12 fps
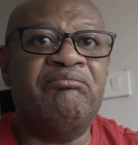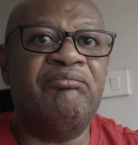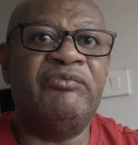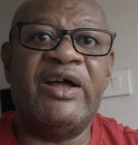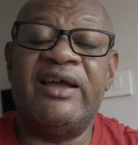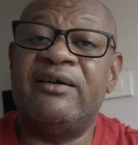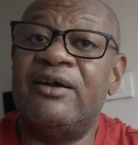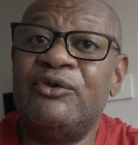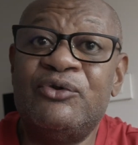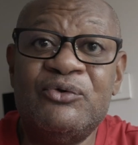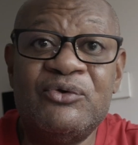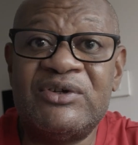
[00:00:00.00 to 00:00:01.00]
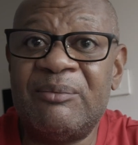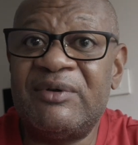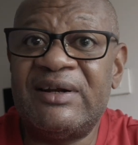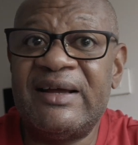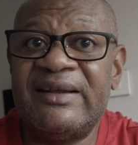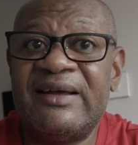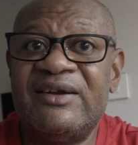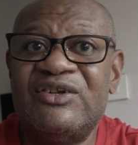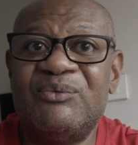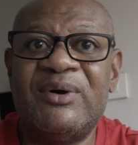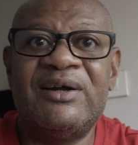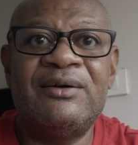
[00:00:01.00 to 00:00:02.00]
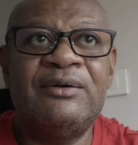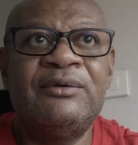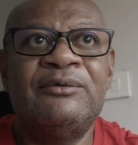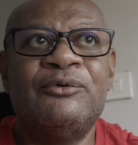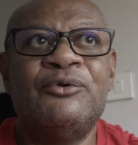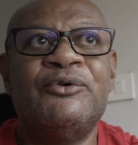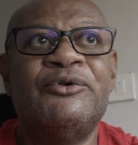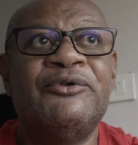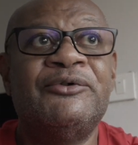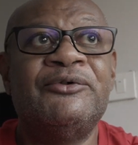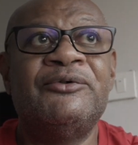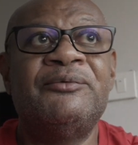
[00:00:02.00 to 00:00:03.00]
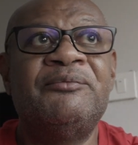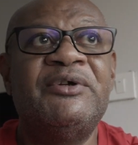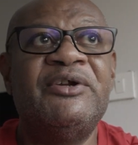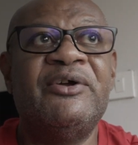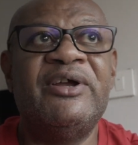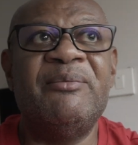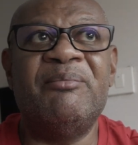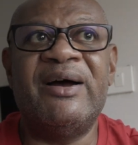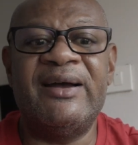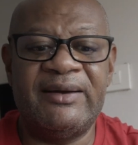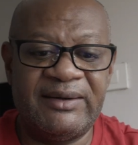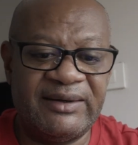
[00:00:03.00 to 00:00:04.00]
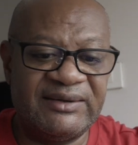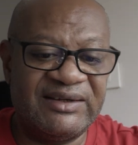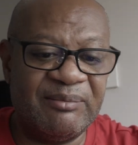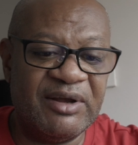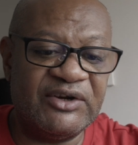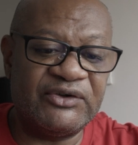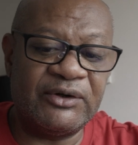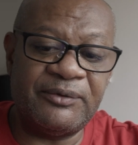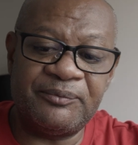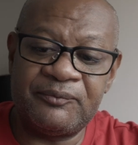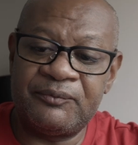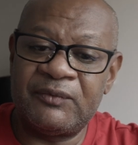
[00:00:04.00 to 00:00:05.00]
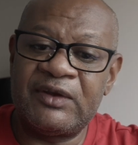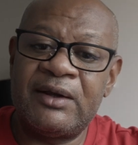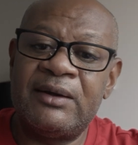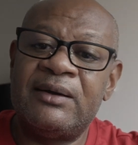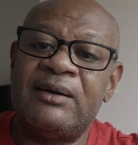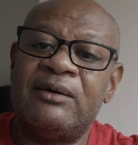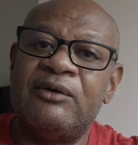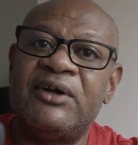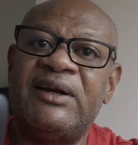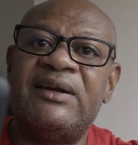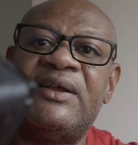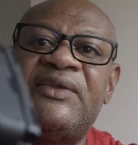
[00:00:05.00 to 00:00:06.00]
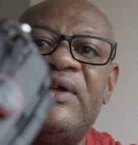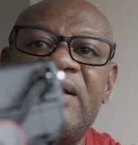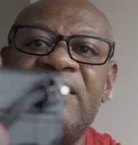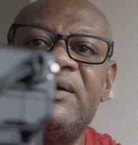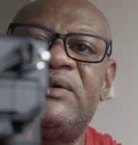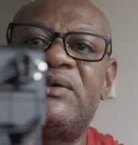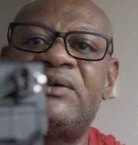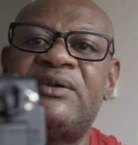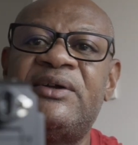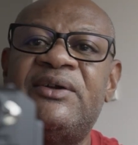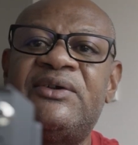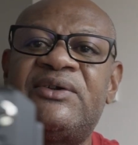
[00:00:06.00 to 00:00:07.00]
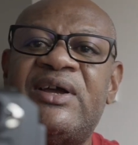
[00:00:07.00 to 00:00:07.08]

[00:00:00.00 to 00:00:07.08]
Nikon could do something like that as well. Or, you know, in my estimation, looking at the thickness of this